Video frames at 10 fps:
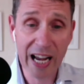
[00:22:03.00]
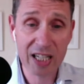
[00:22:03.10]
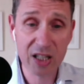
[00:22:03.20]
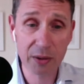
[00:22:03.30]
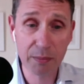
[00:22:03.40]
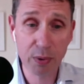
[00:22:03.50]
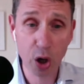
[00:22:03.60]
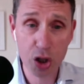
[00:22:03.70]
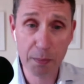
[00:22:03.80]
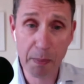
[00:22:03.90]
excellent
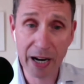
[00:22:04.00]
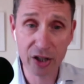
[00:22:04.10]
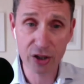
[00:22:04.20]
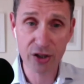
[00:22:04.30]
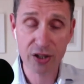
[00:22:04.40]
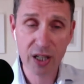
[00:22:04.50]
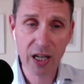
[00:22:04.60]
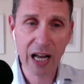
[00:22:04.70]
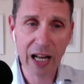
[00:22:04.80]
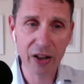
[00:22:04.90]
project managers,
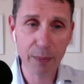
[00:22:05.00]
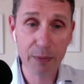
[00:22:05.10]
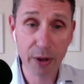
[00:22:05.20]
and mm-hmm.